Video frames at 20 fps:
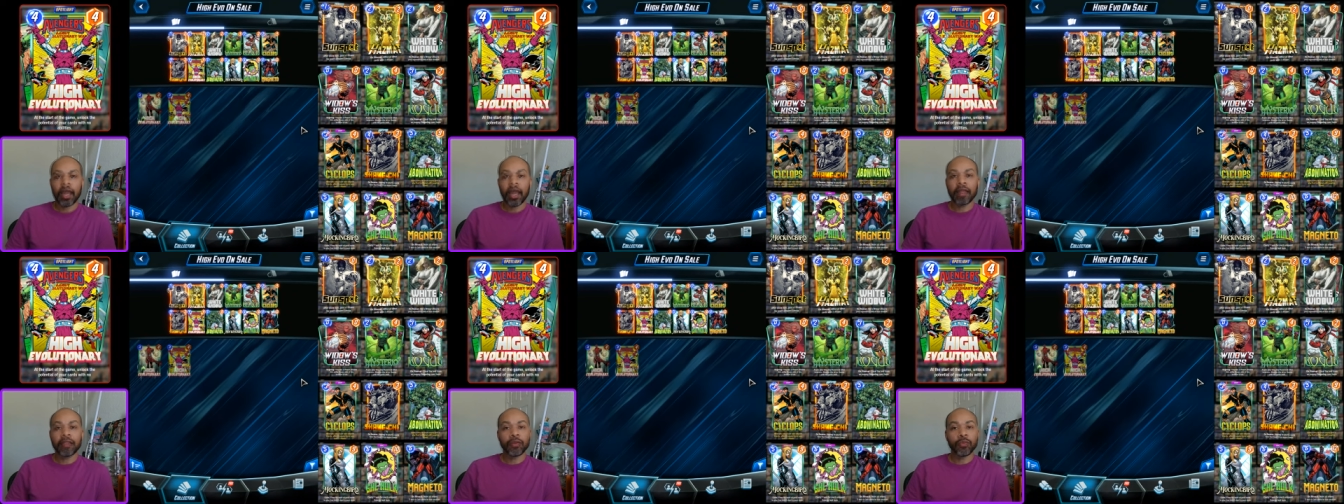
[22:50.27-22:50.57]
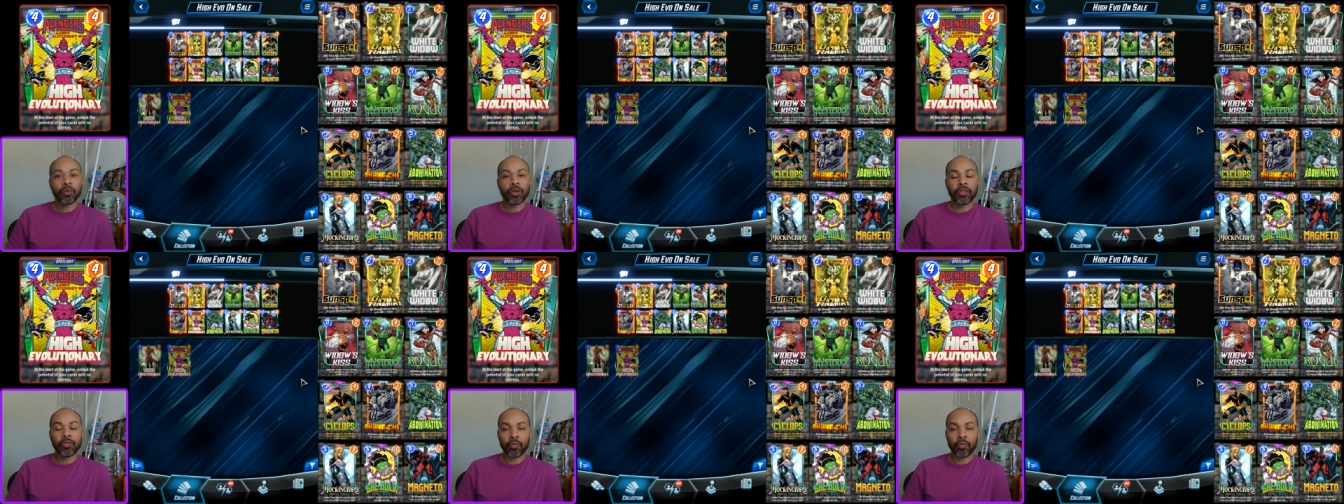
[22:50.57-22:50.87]
And
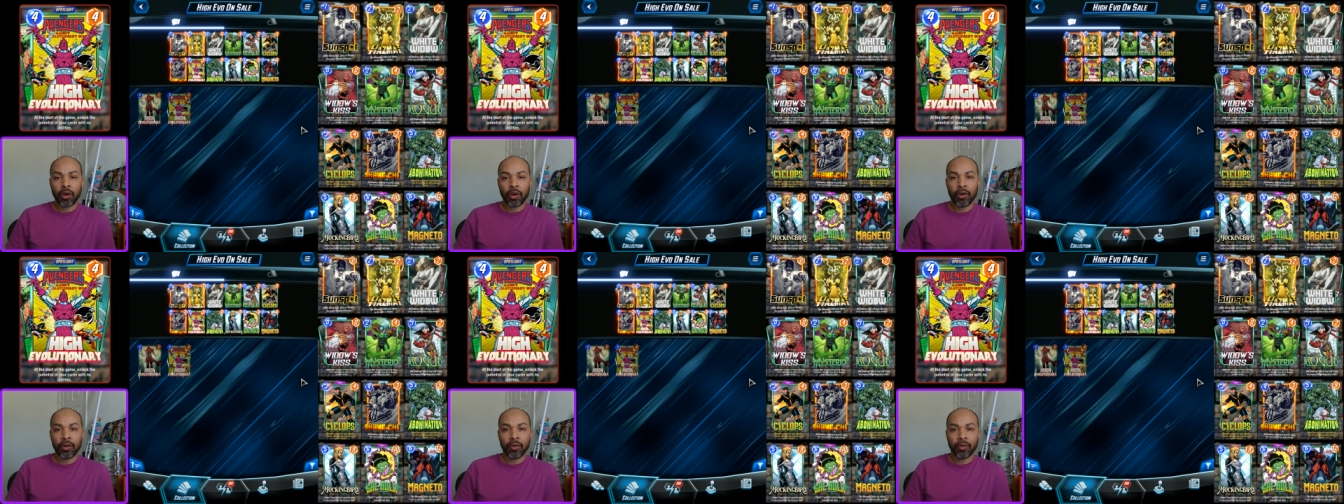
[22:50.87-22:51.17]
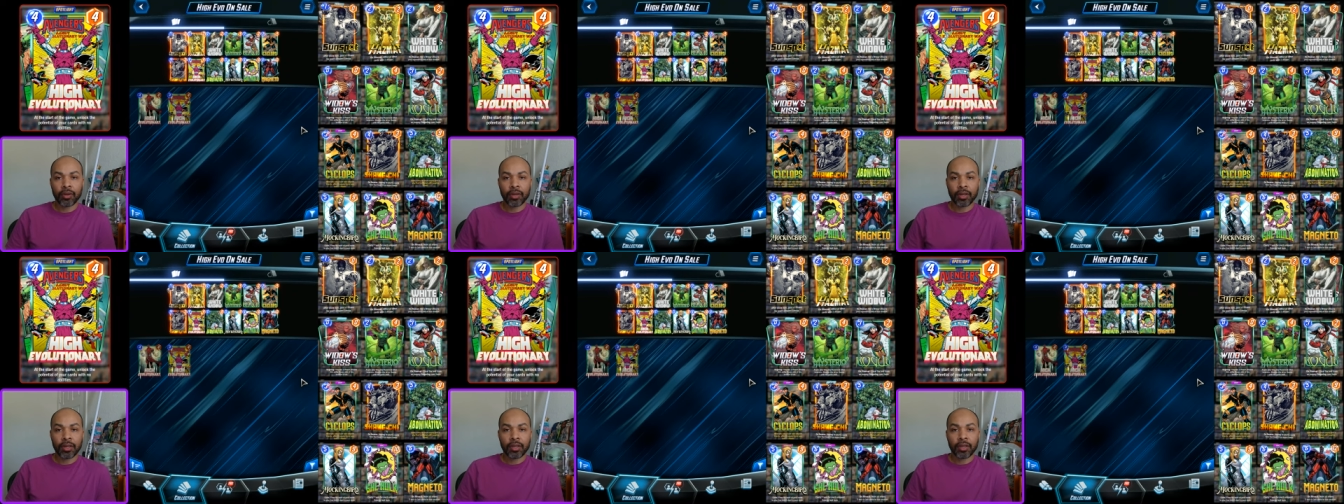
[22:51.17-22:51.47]
then with
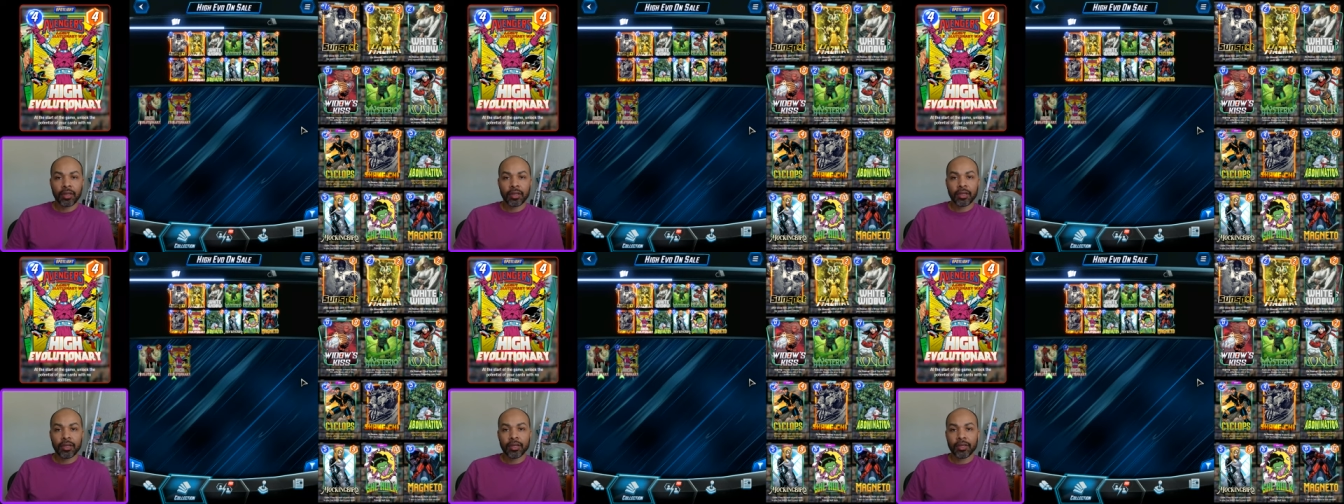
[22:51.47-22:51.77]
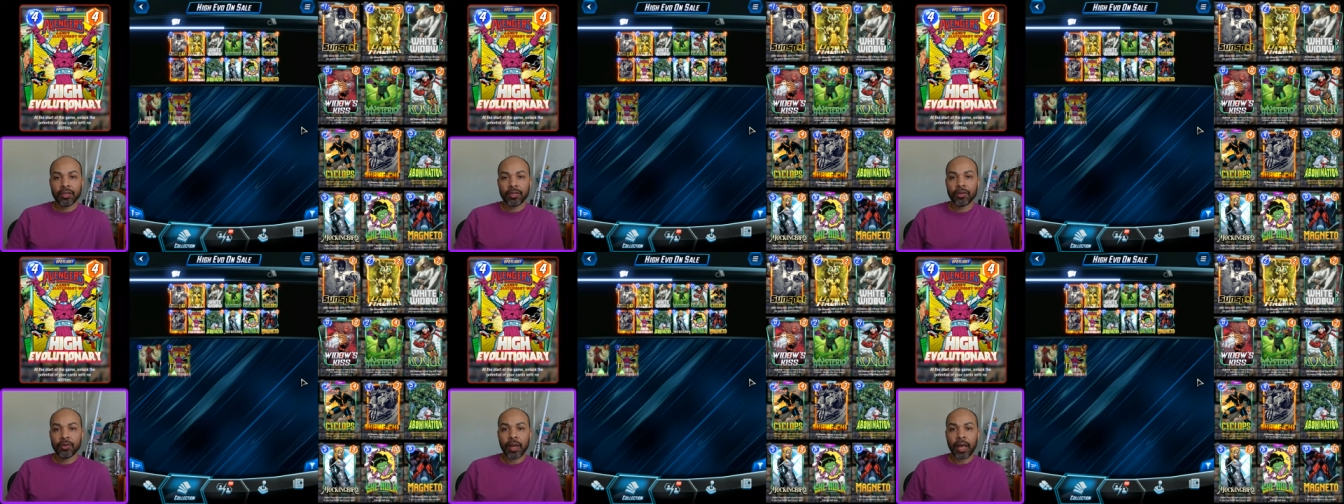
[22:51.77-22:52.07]
Rogue,
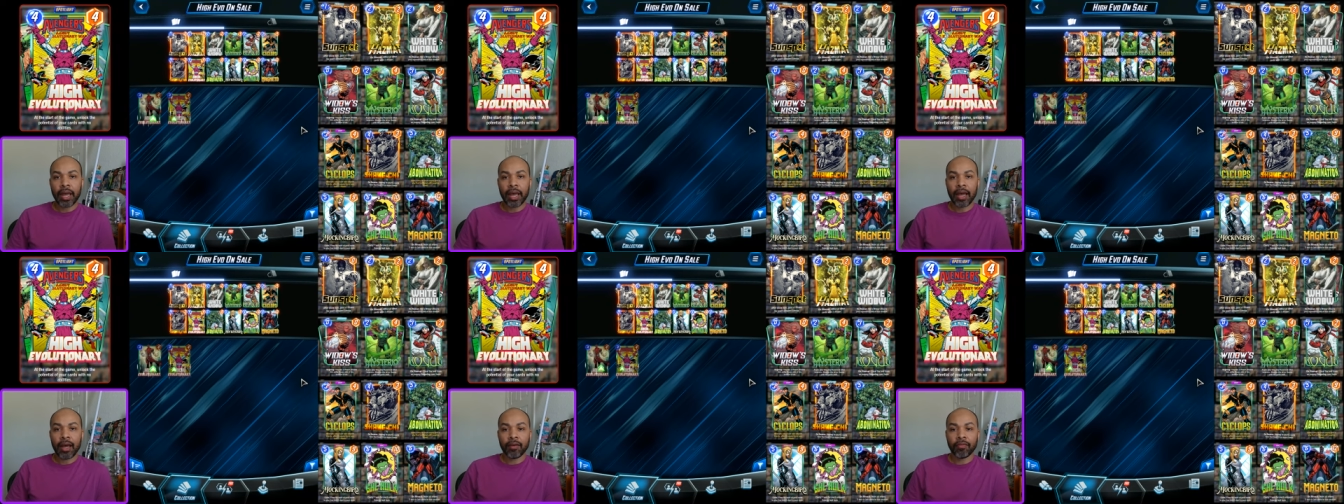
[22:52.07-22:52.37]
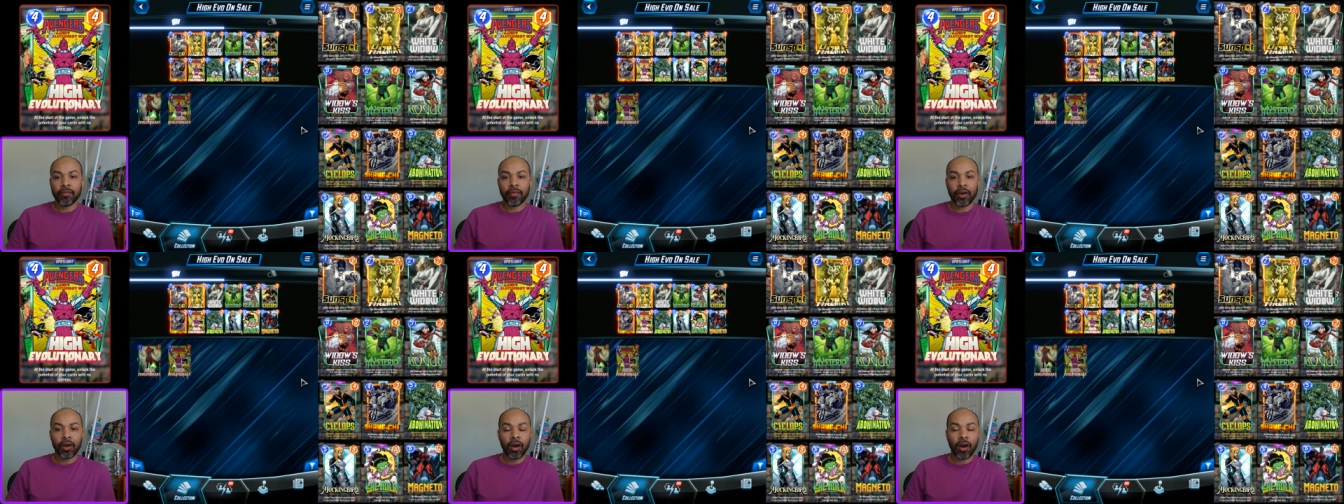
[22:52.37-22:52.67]
you
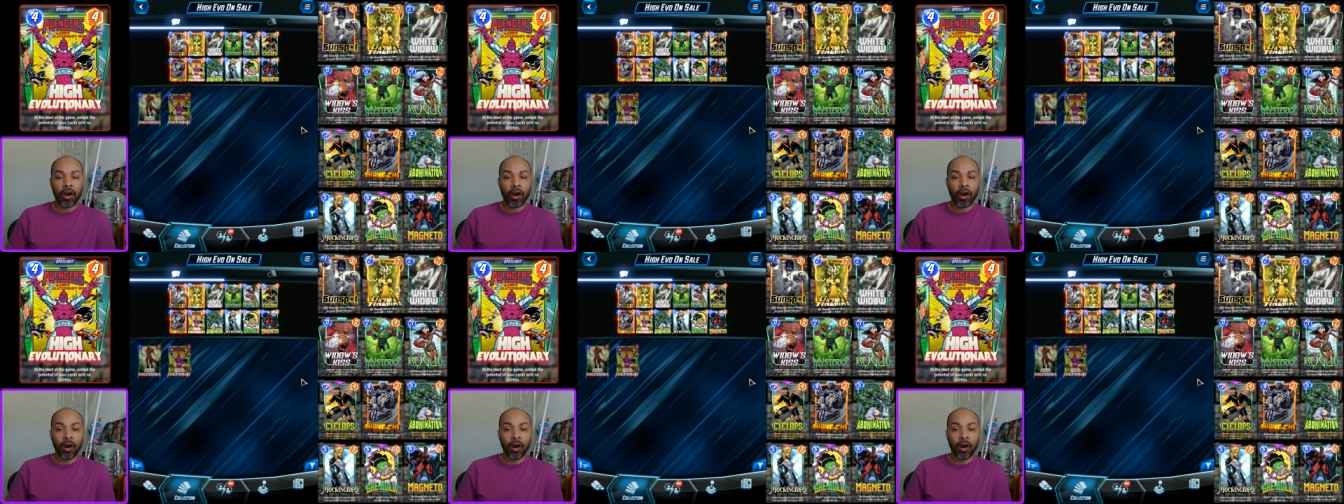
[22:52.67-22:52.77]
have